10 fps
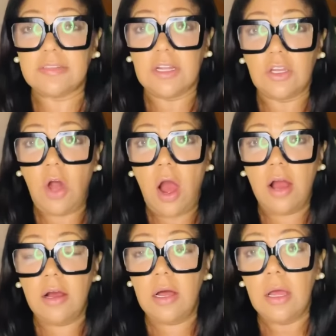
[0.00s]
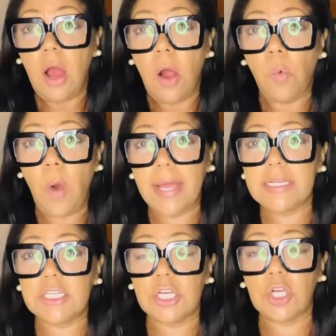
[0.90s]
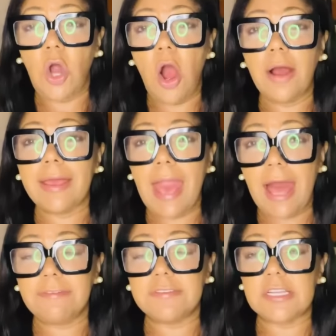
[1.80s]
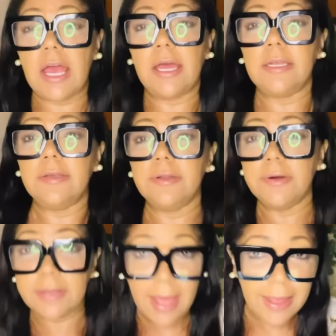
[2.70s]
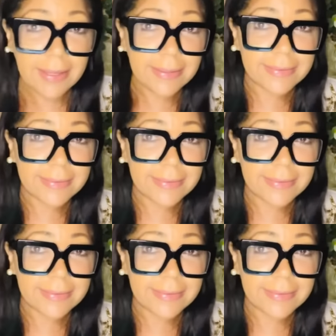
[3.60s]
It's a long, white long caftan, okay?